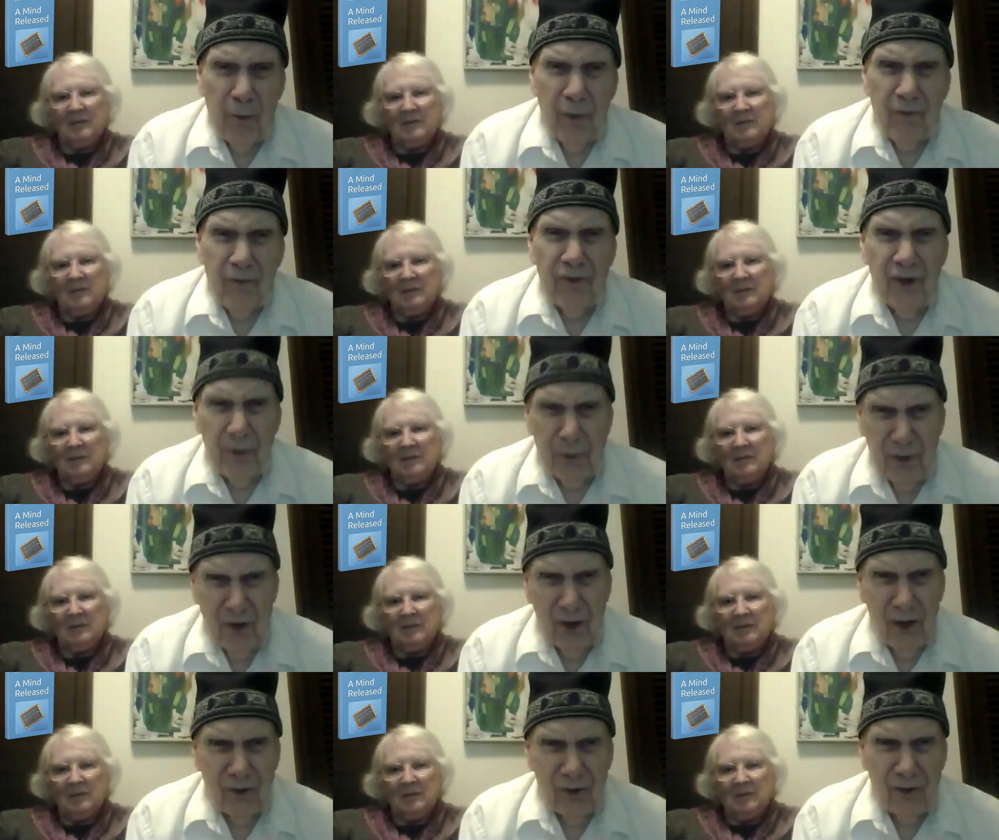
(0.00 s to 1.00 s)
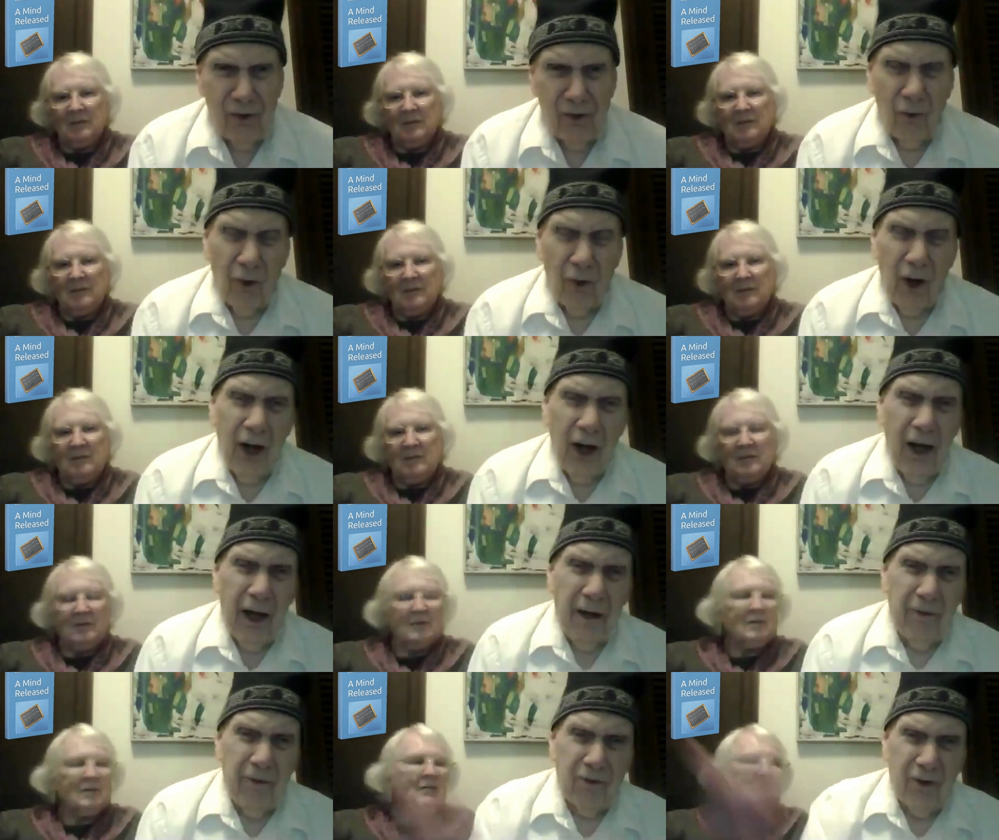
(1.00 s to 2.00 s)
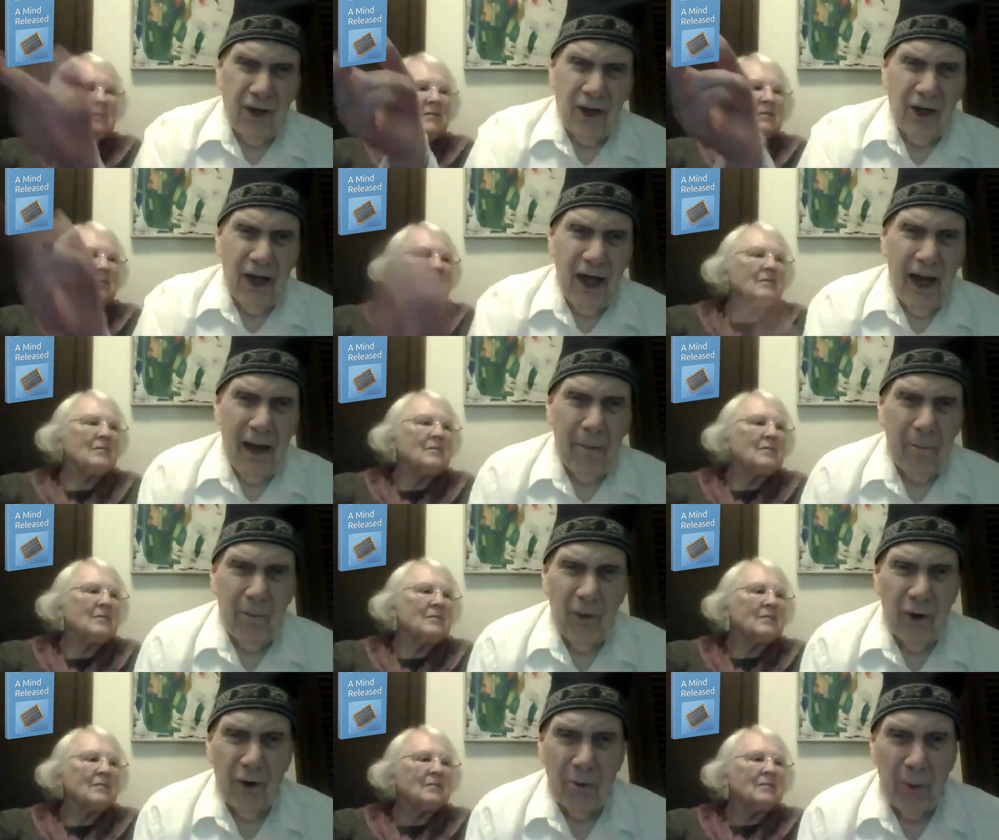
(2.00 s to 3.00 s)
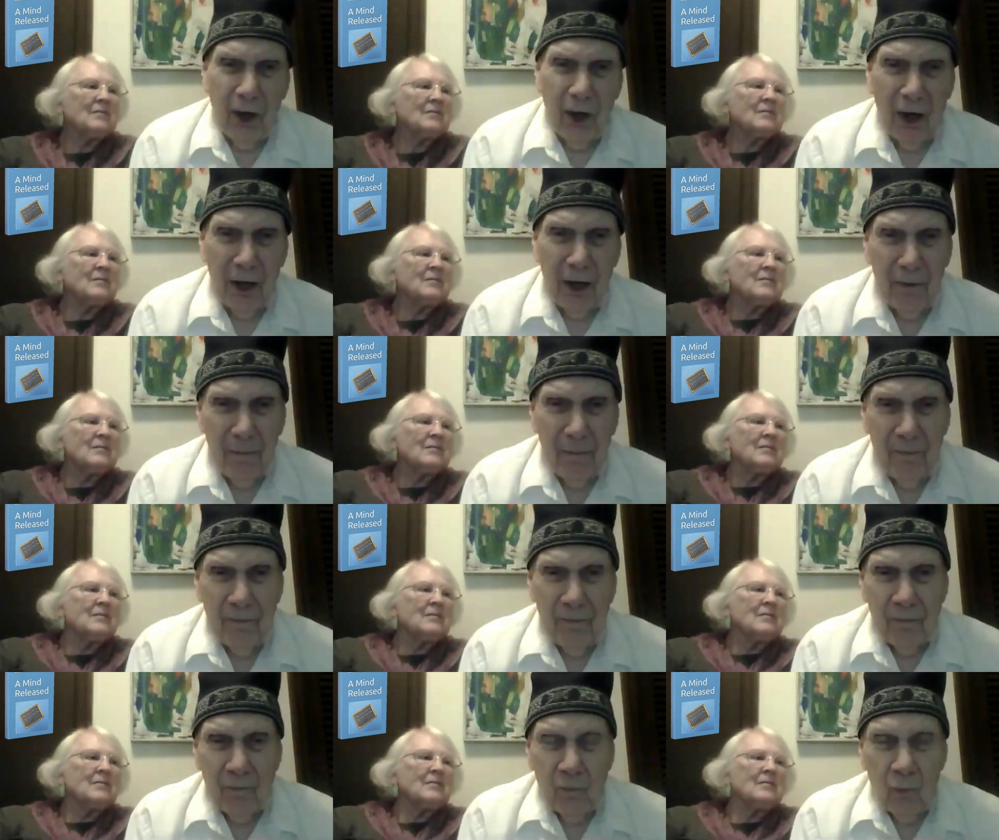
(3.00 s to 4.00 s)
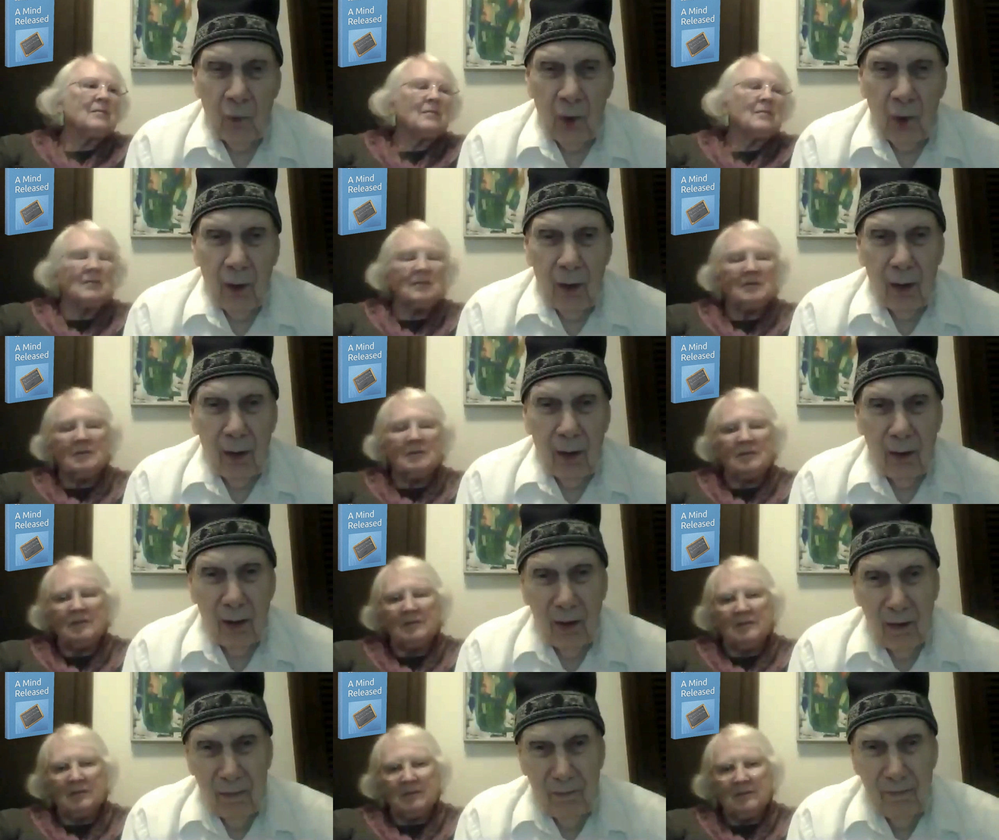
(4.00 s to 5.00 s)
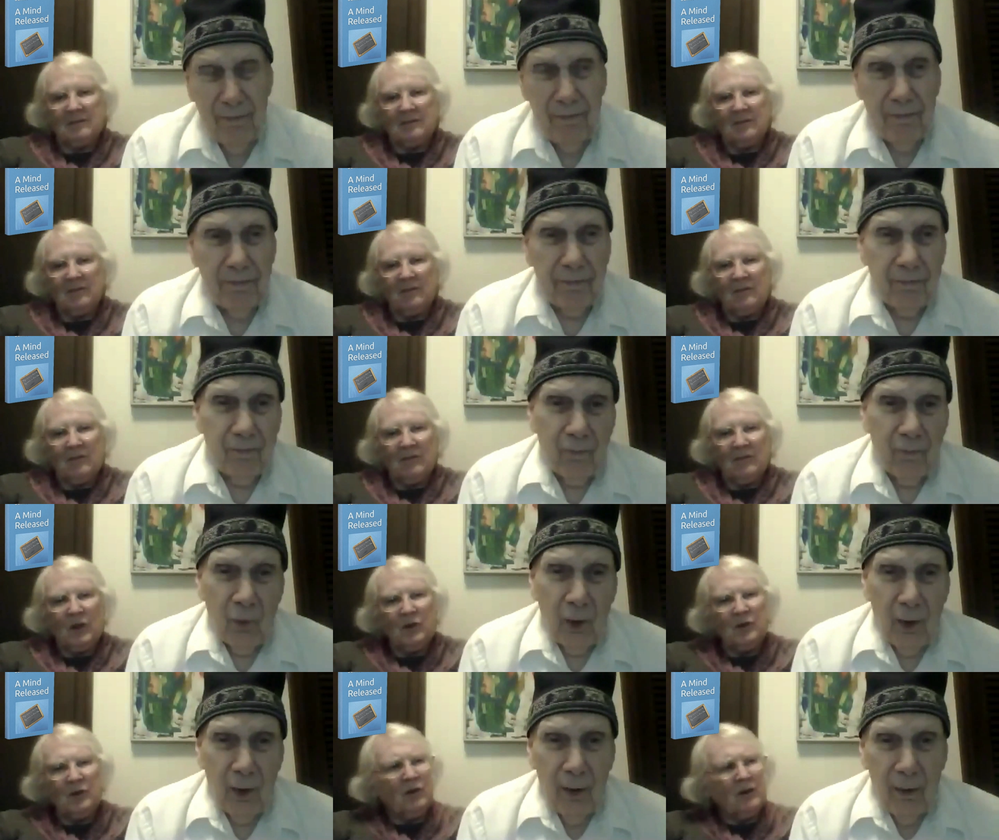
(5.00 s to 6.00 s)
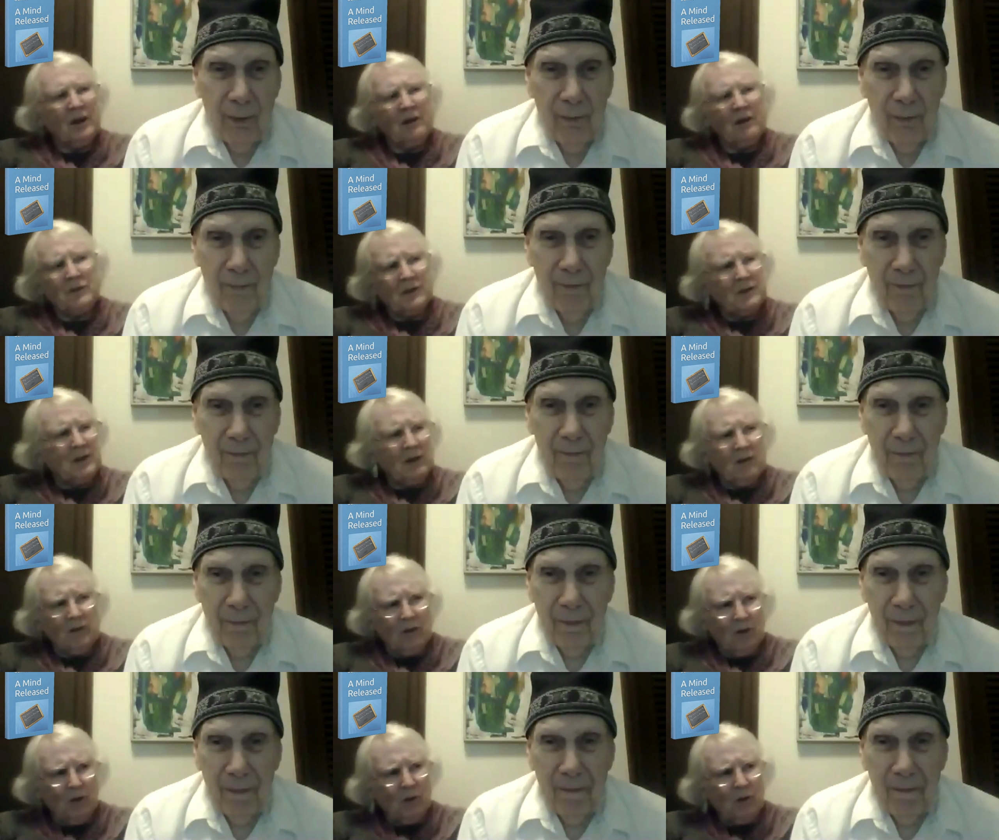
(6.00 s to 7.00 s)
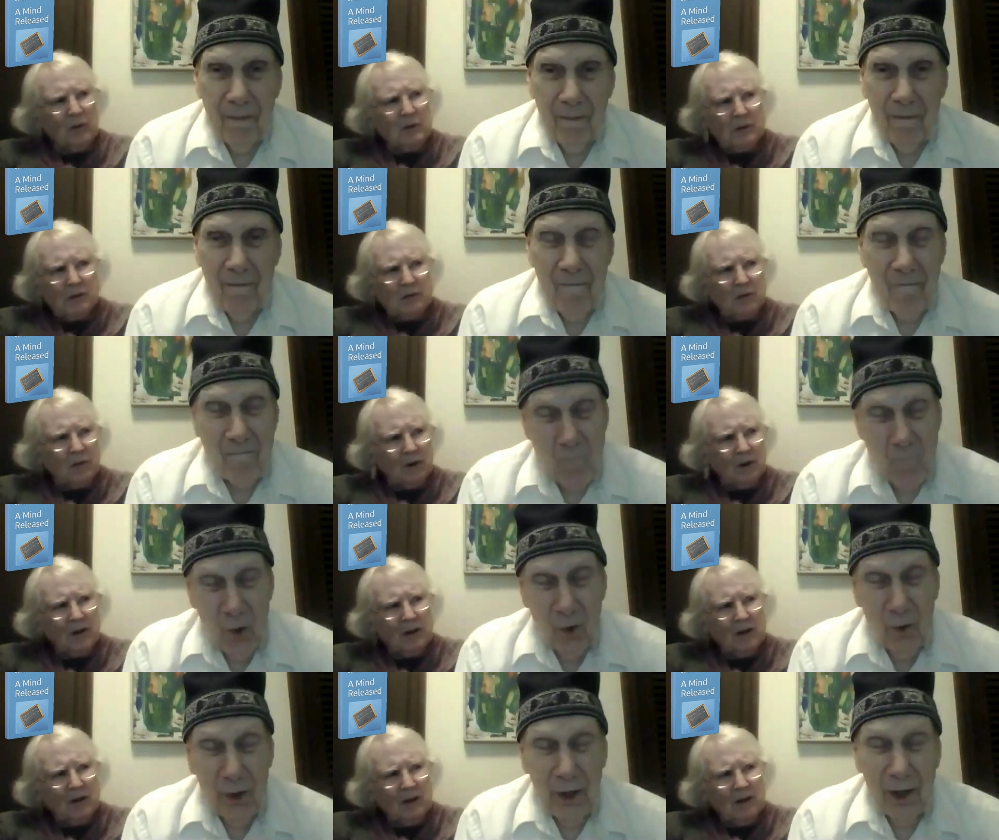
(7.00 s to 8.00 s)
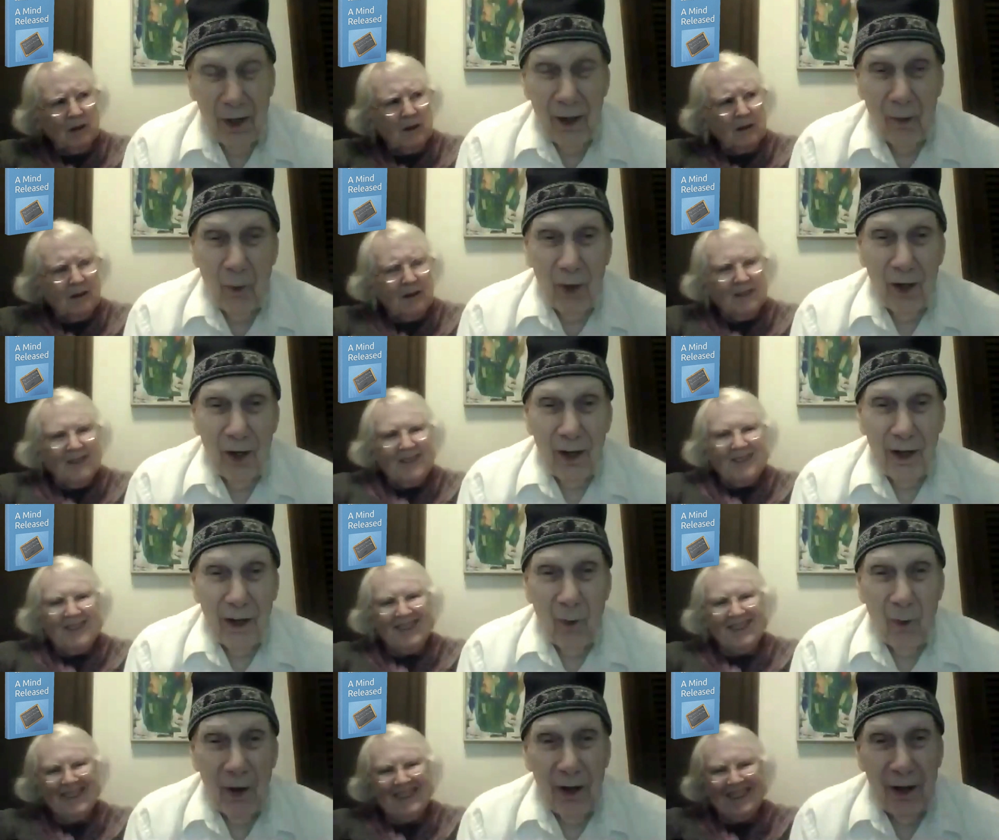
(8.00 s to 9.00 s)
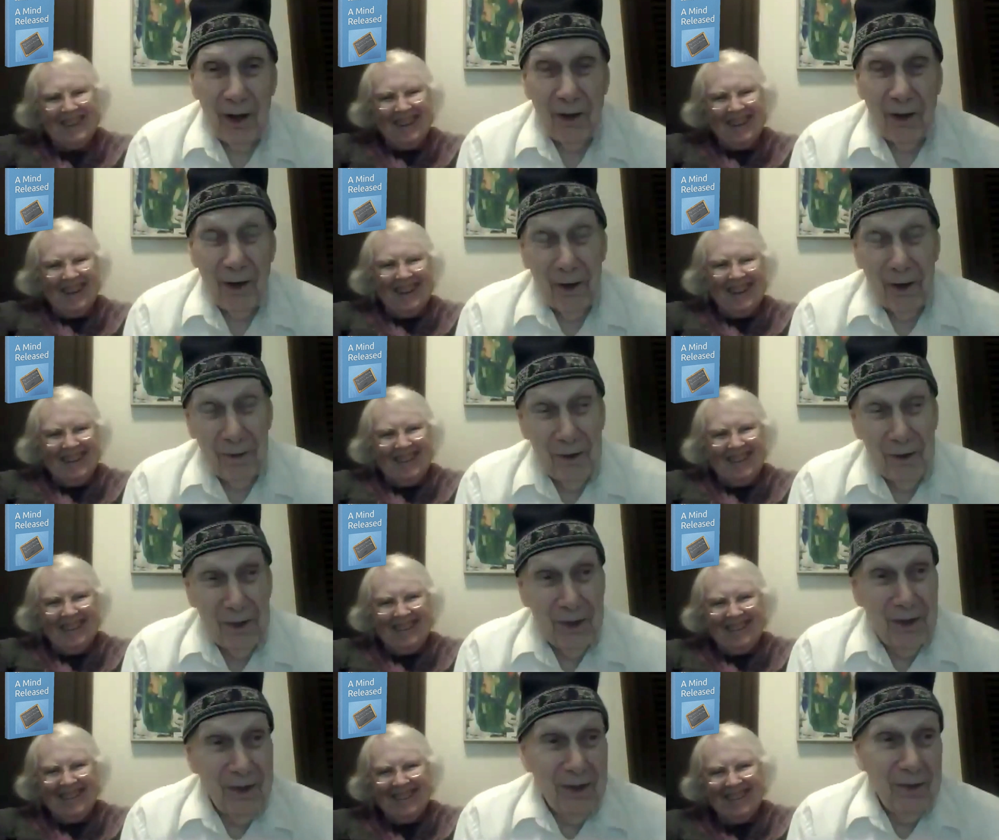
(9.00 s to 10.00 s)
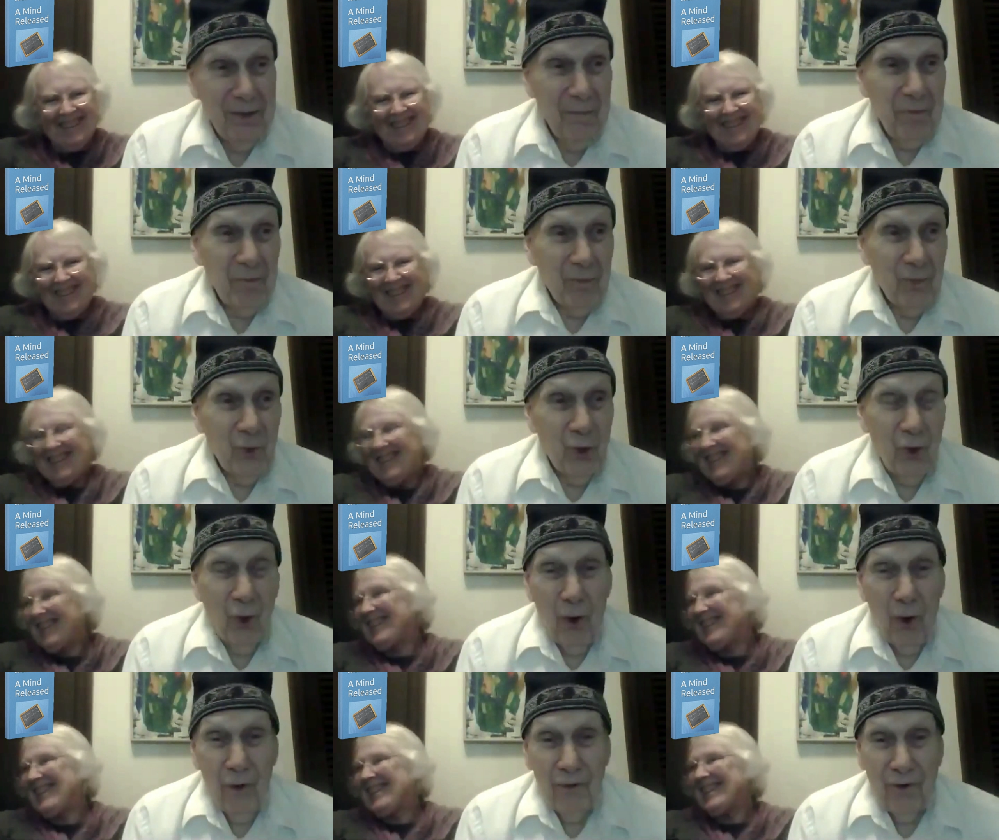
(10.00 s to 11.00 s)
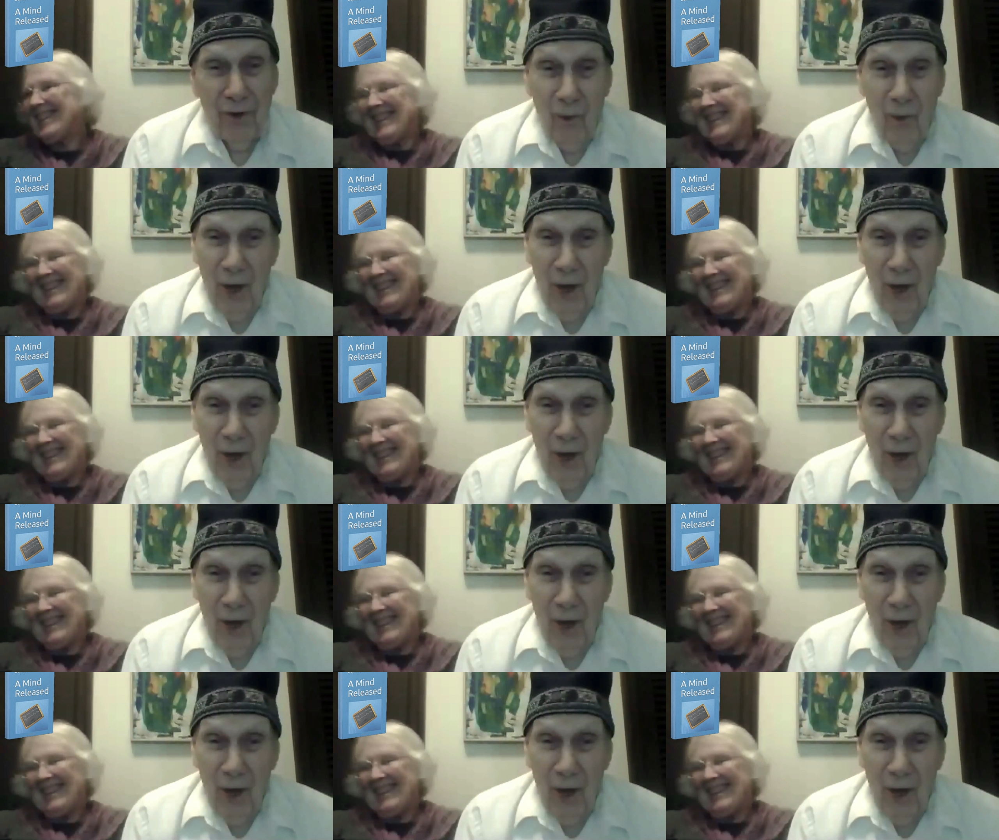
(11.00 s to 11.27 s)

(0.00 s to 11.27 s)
Speaker 1: of gypsies arrives. They camp nearby. Um,
Speaker 2: you don't have to tell the whole story.
Speaker 1: Okay. Well, anyway. Uh, George and